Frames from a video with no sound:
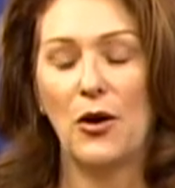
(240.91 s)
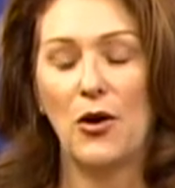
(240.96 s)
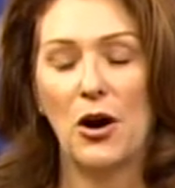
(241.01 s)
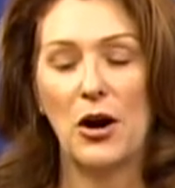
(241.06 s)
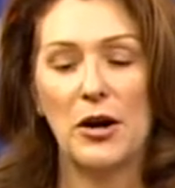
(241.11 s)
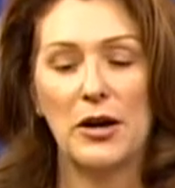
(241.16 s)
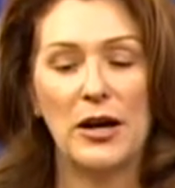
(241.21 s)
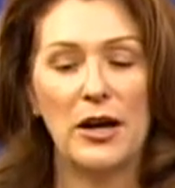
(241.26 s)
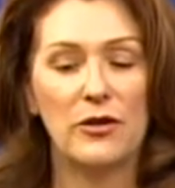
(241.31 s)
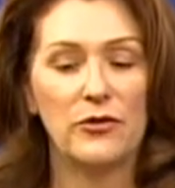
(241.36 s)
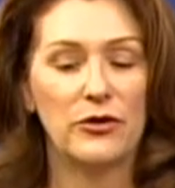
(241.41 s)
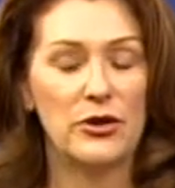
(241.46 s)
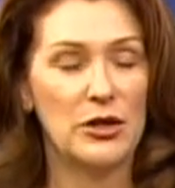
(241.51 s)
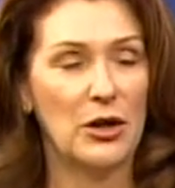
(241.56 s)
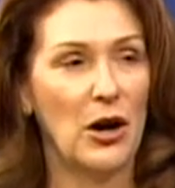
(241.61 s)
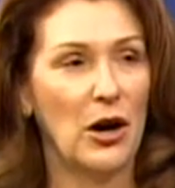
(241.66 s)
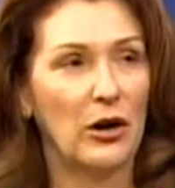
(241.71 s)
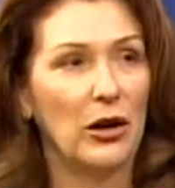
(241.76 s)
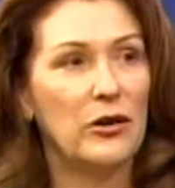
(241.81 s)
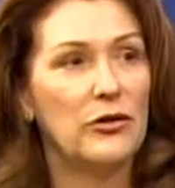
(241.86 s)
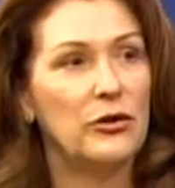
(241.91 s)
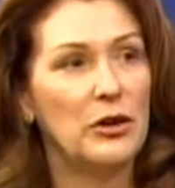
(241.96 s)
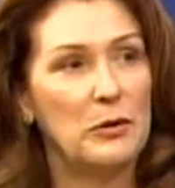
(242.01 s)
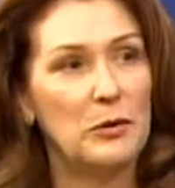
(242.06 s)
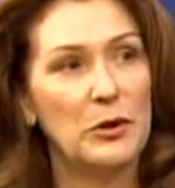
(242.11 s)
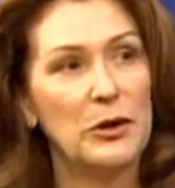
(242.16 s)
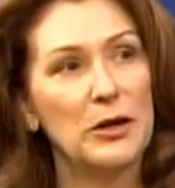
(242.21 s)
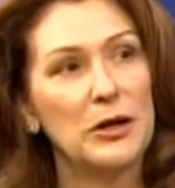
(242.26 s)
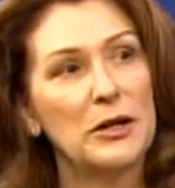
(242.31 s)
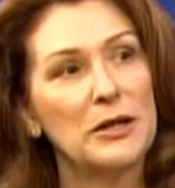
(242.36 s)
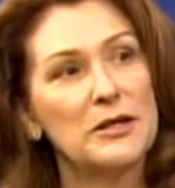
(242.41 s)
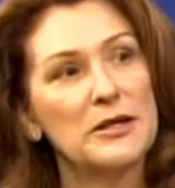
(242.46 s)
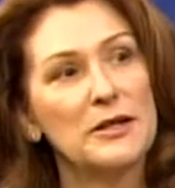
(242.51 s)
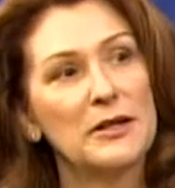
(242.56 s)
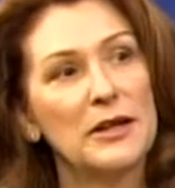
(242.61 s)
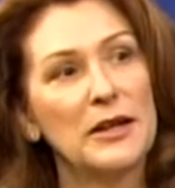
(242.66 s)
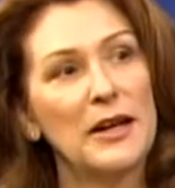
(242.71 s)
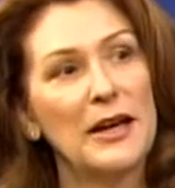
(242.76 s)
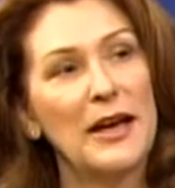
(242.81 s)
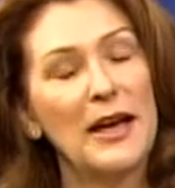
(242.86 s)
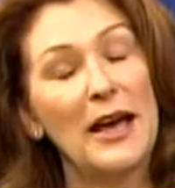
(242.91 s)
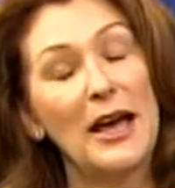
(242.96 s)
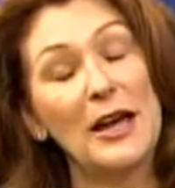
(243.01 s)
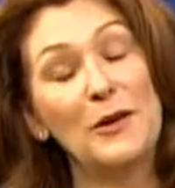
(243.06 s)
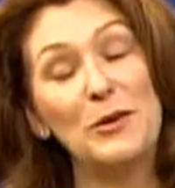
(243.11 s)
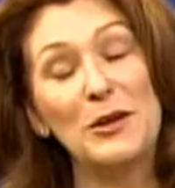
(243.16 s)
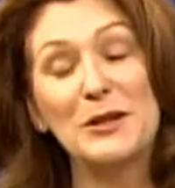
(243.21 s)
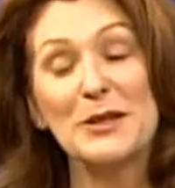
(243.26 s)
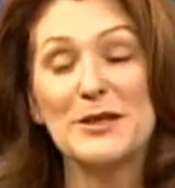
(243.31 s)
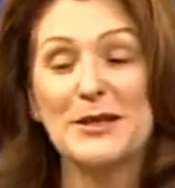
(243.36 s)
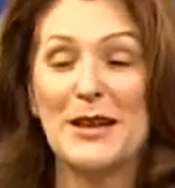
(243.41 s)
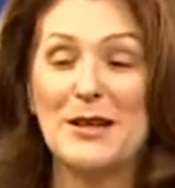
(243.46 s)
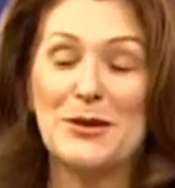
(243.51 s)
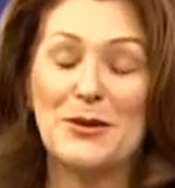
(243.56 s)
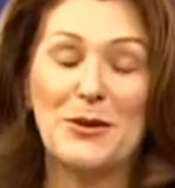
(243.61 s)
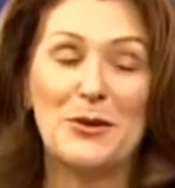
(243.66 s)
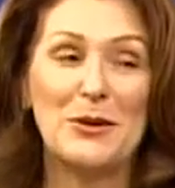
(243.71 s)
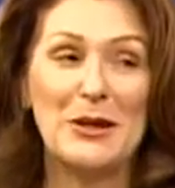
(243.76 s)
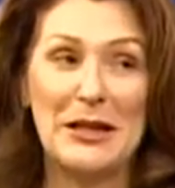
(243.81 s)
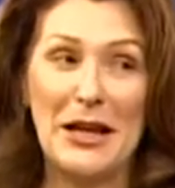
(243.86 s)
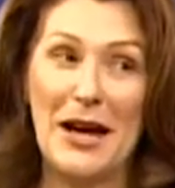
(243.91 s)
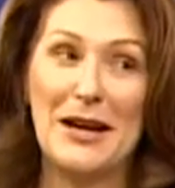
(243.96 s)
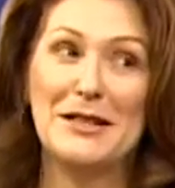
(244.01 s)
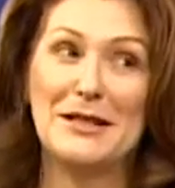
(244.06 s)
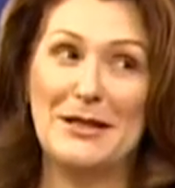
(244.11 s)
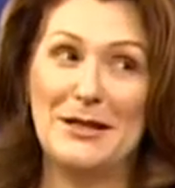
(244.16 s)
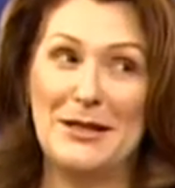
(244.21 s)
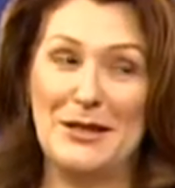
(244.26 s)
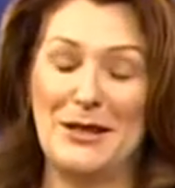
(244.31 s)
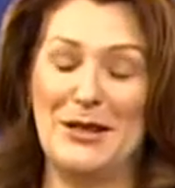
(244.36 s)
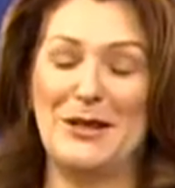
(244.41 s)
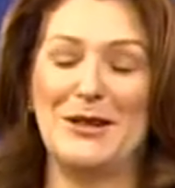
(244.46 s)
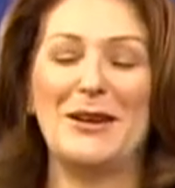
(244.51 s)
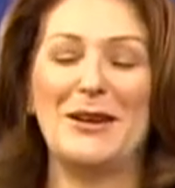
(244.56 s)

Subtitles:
art, and photography books. A, because that's what we like to do.